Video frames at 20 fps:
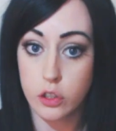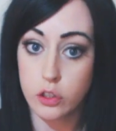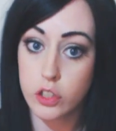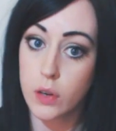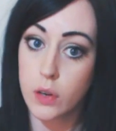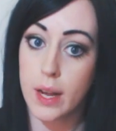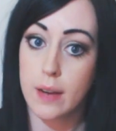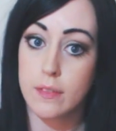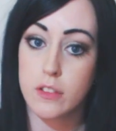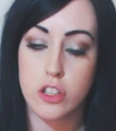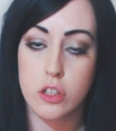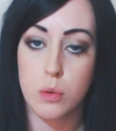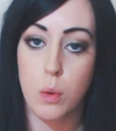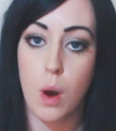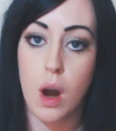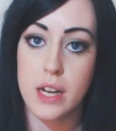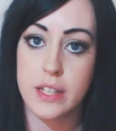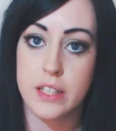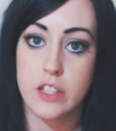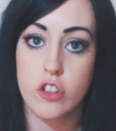You don't have to do
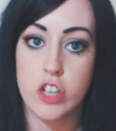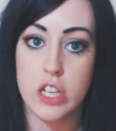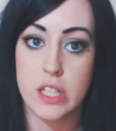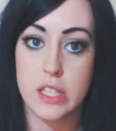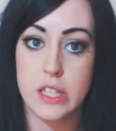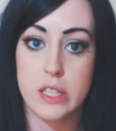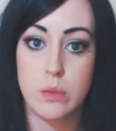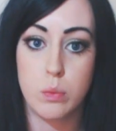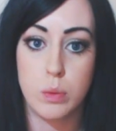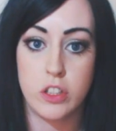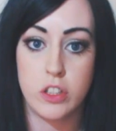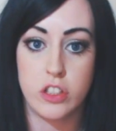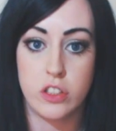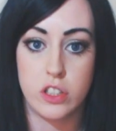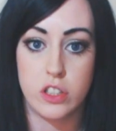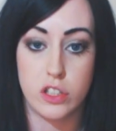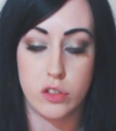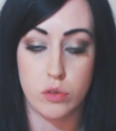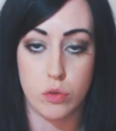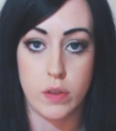what I suggested, which
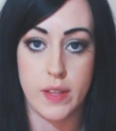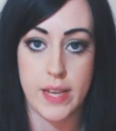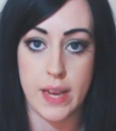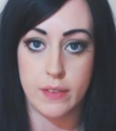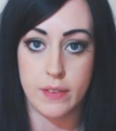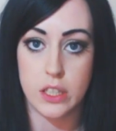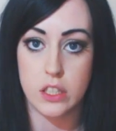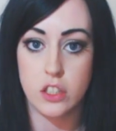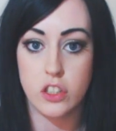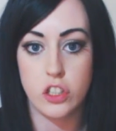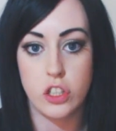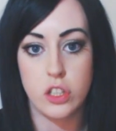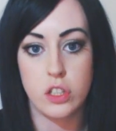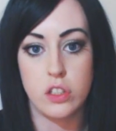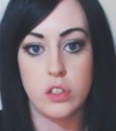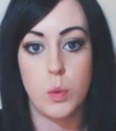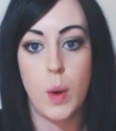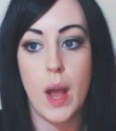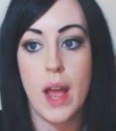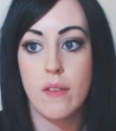is Destroy the Evidence. You
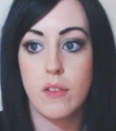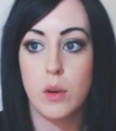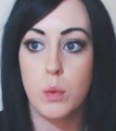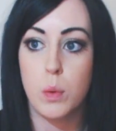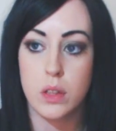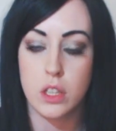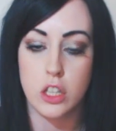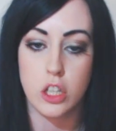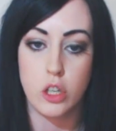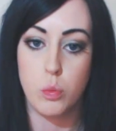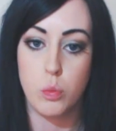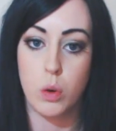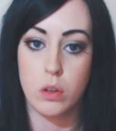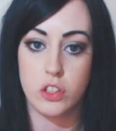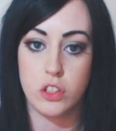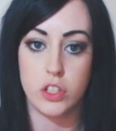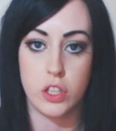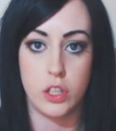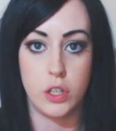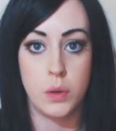can do whatever one that you
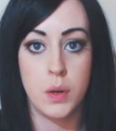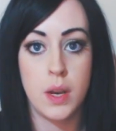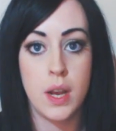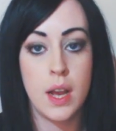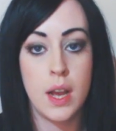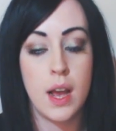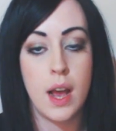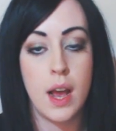want to,